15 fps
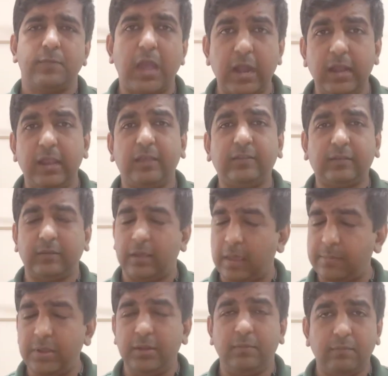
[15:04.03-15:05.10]
Unless,
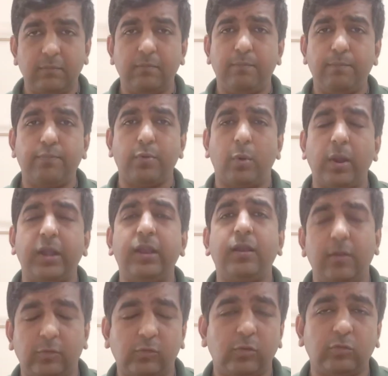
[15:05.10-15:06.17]
provided
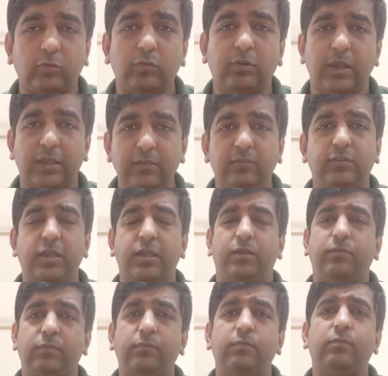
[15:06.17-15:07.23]
Ashok Soota is
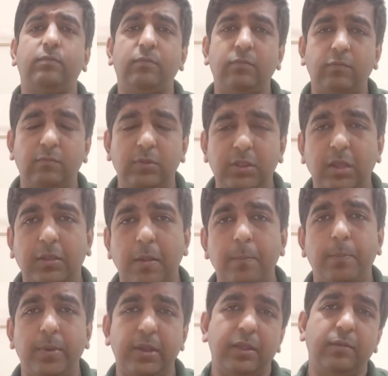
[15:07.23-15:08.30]
there with the
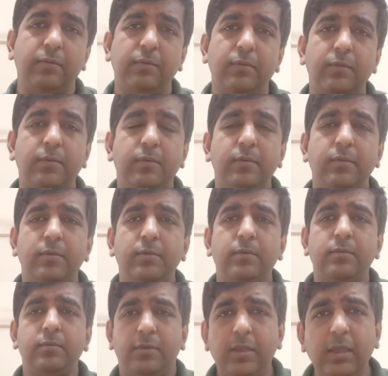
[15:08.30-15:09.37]
company.
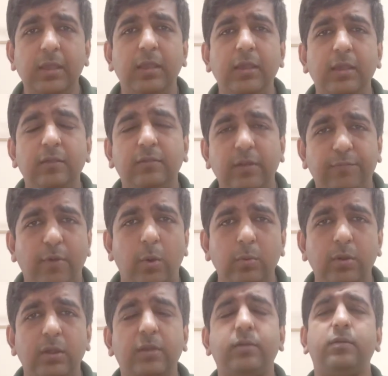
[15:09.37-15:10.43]
He is the
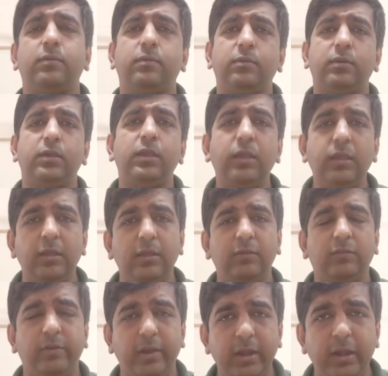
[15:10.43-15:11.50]
founder, he is
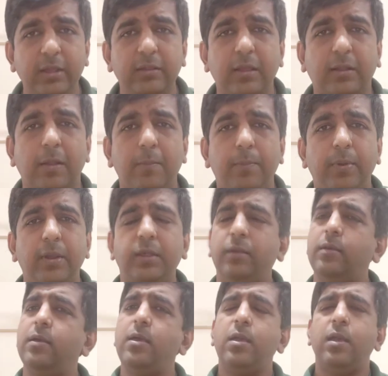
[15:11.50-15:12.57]
leading the company,
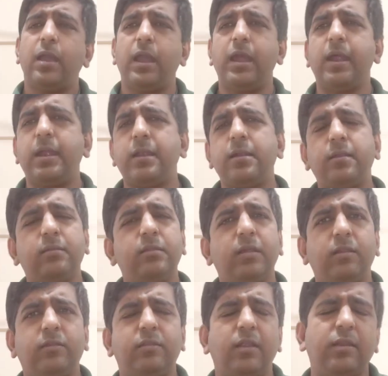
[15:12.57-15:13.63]
and
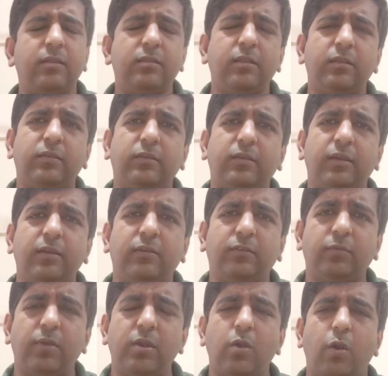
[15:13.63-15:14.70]
it's
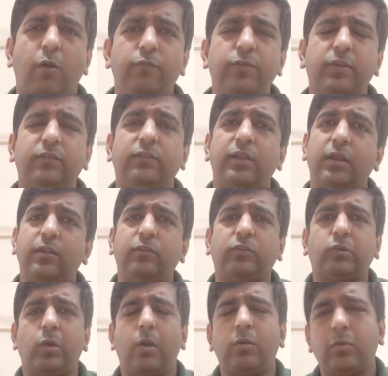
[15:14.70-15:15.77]
very obvious that the
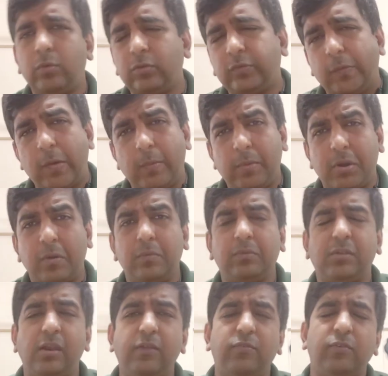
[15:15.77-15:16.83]
stock rose from
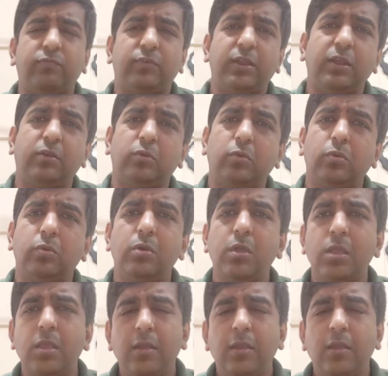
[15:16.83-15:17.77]
around 350 to